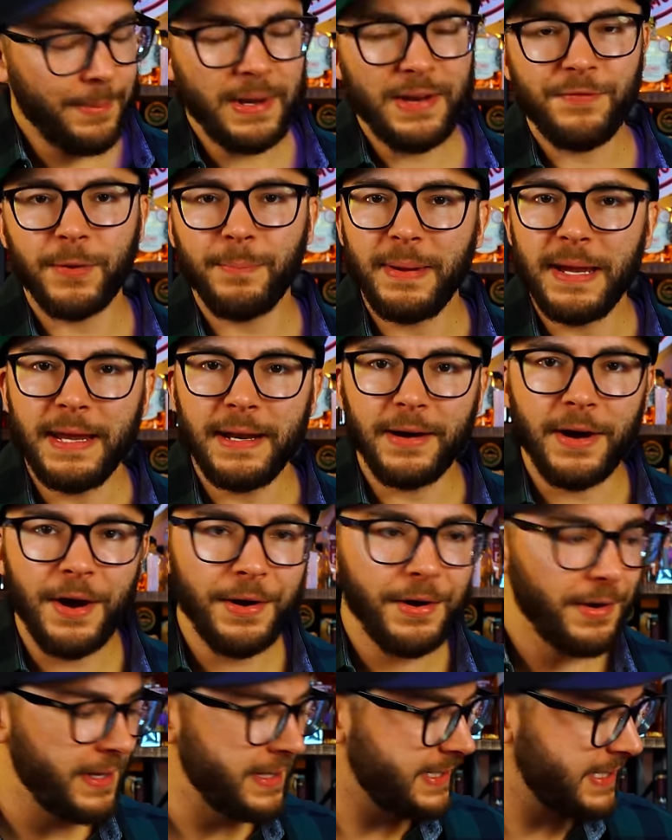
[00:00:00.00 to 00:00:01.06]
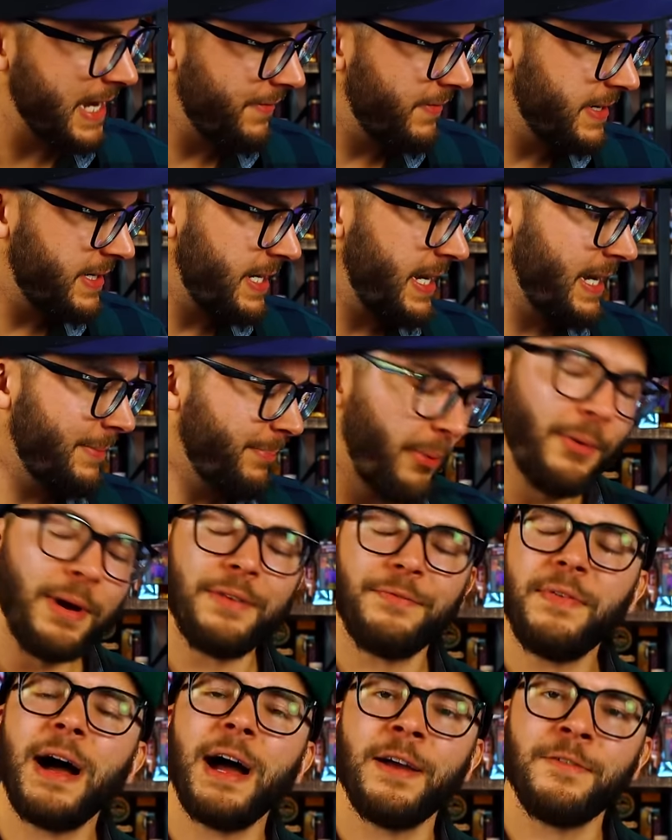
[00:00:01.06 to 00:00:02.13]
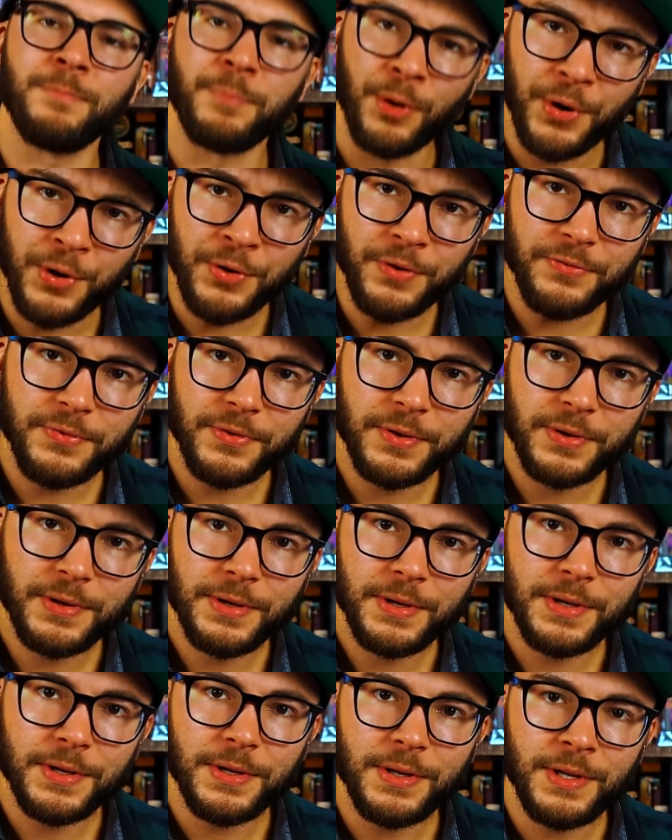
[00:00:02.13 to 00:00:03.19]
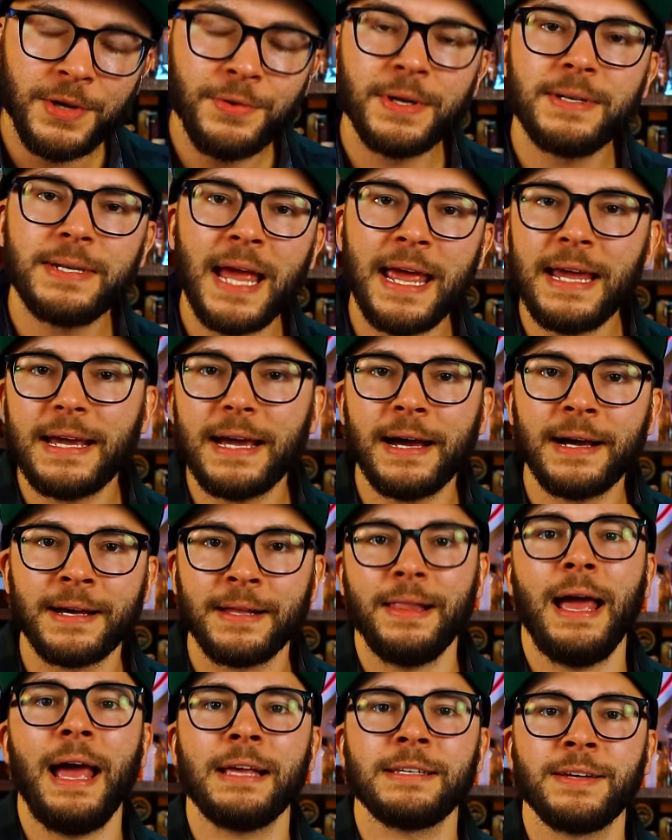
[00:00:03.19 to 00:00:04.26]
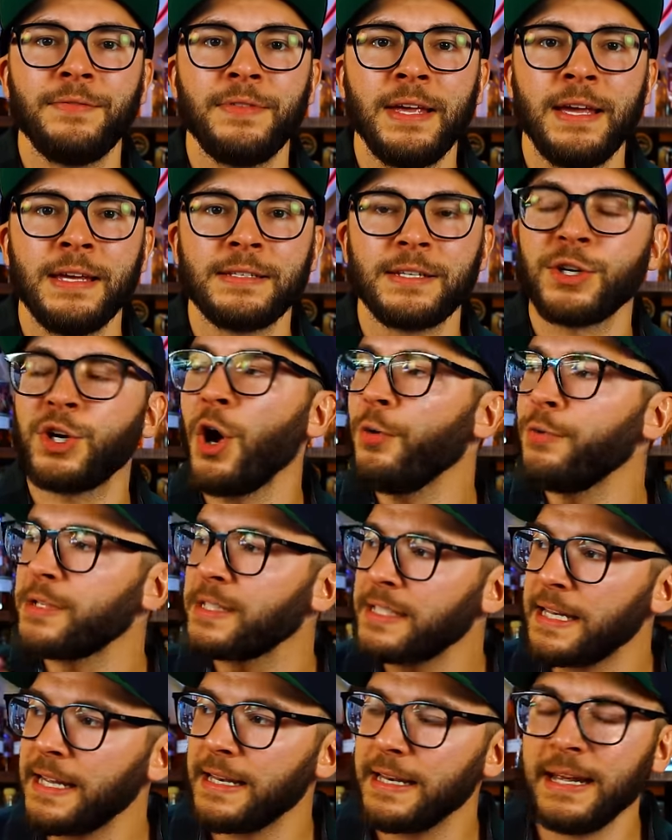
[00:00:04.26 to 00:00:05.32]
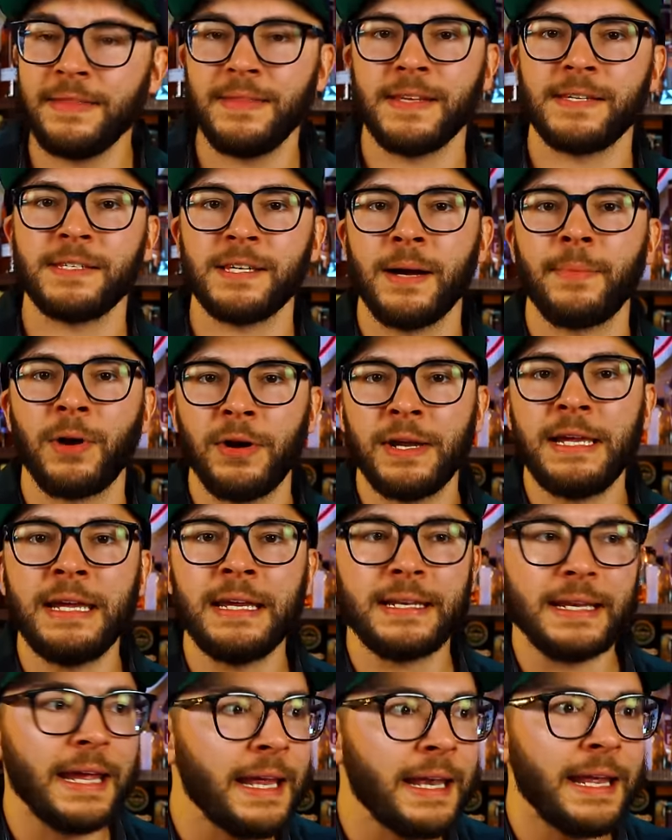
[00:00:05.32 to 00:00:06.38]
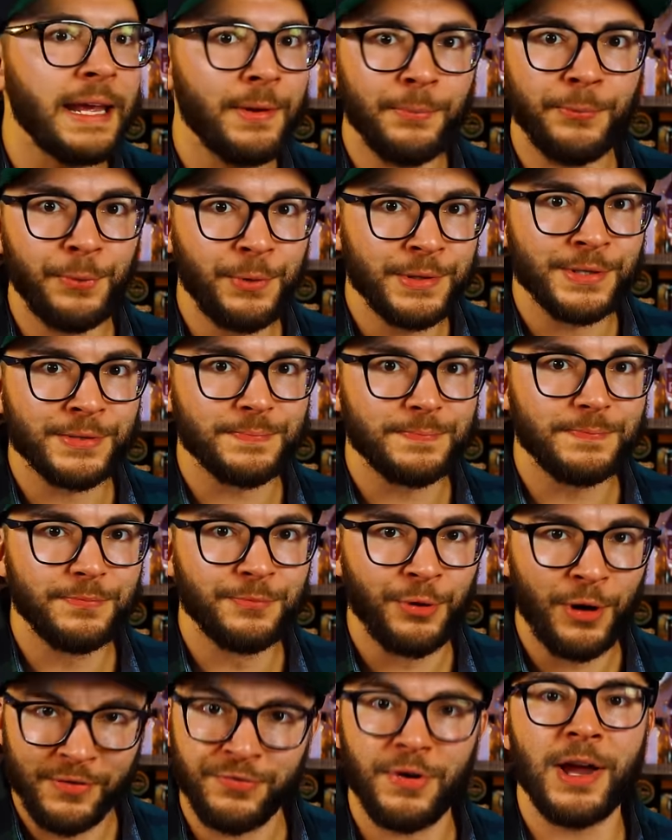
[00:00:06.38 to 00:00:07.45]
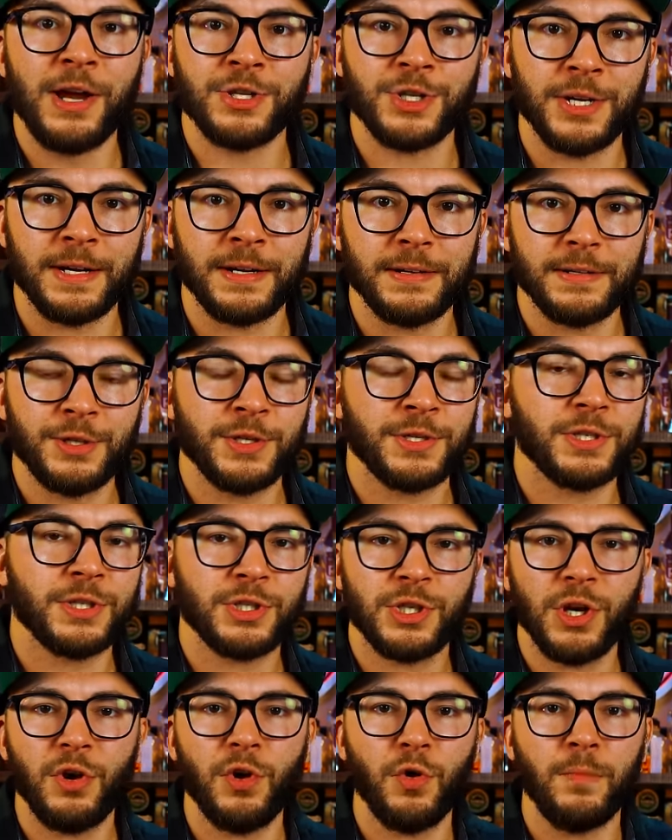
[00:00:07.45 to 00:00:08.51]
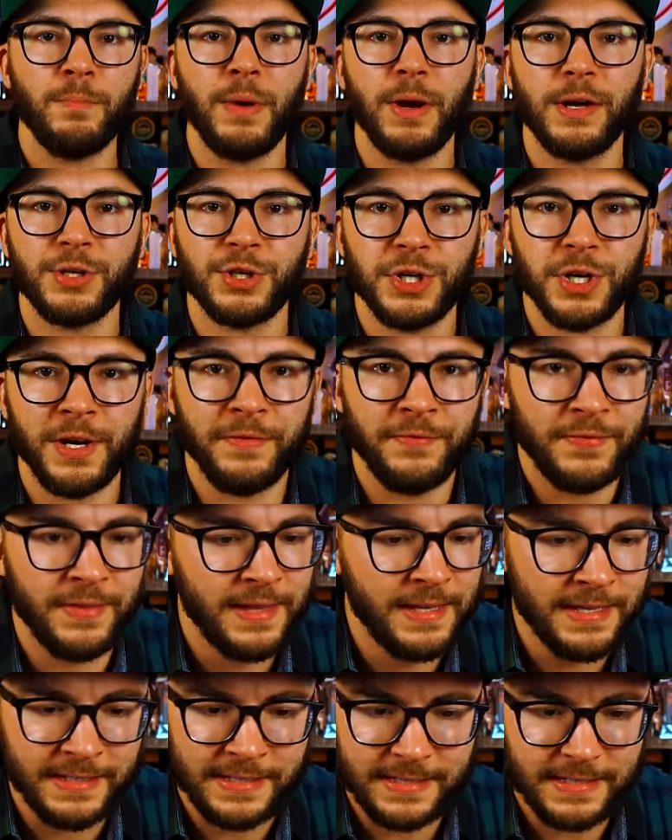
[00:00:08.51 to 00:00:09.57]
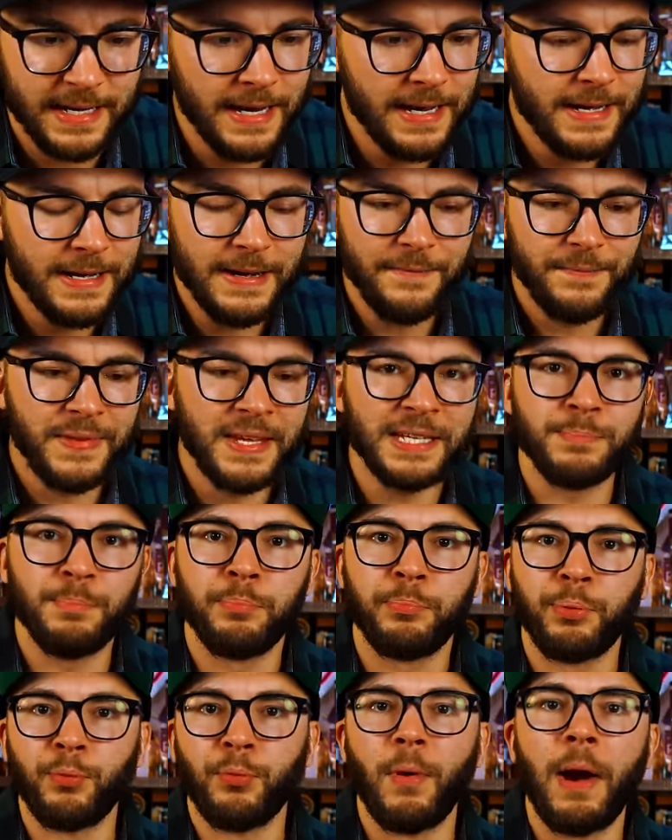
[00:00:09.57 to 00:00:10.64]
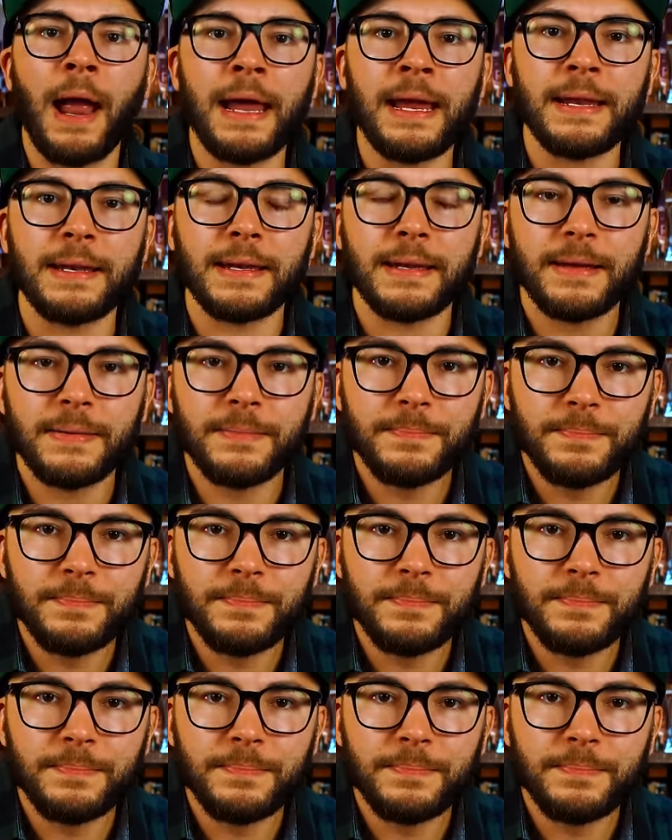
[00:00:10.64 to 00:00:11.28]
I mean, for being 117.5 proof, you could take a glass of this, go sit in the summer heat, and it was refreshing. Just so much of this, these bright